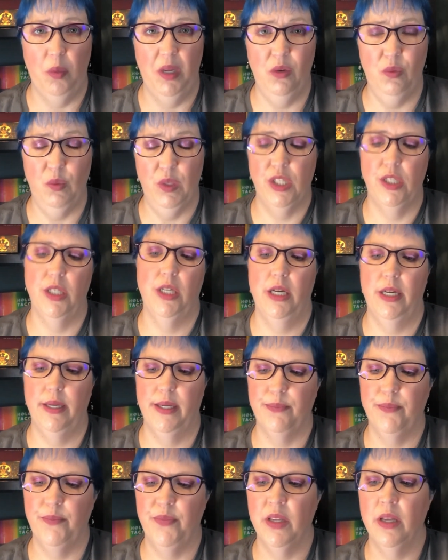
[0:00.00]
it was done.
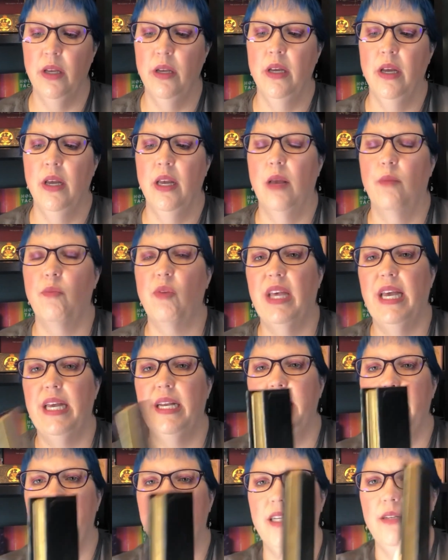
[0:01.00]
I'm glad
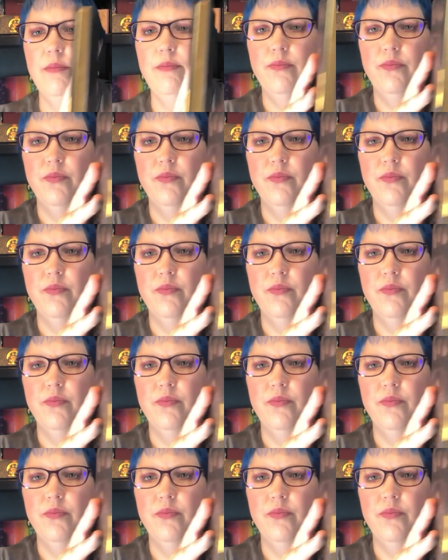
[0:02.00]
I did.